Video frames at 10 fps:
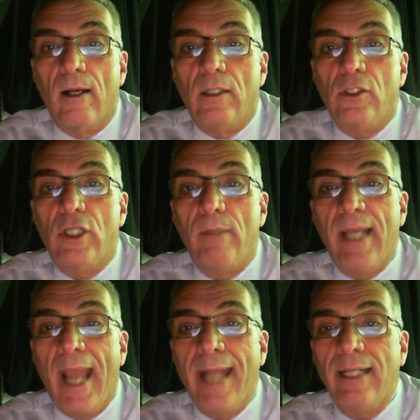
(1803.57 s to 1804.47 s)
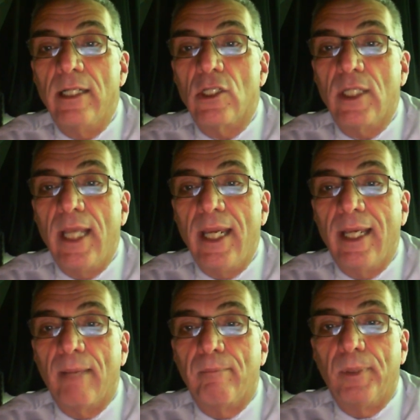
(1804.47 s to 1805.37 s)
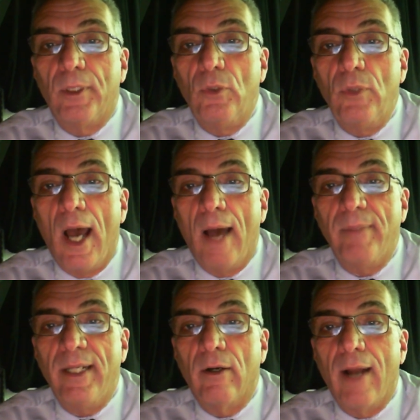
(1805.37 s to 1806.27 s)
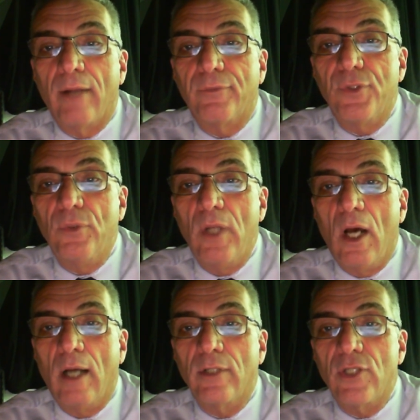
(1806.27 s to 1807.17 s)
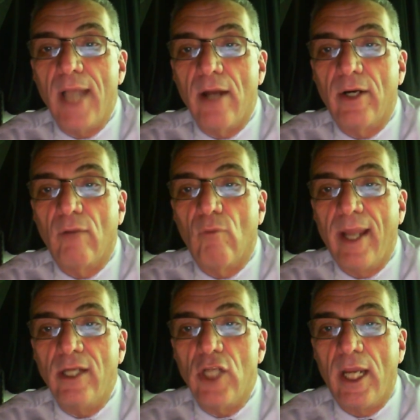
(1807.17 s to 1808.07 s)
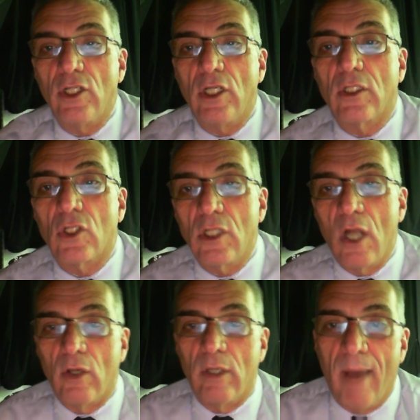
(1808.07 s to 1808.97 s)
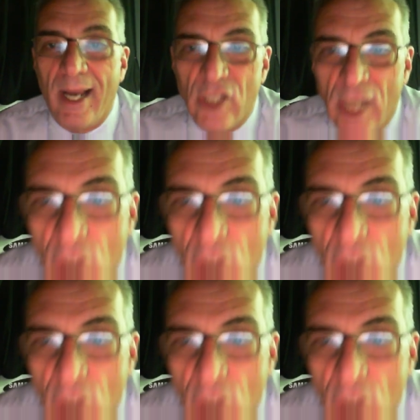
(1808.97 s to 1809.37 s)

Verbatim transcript: Jimmy Hayden is skiing at Blue Knob near Altoona on Saturday. Rain changing to snow. You might change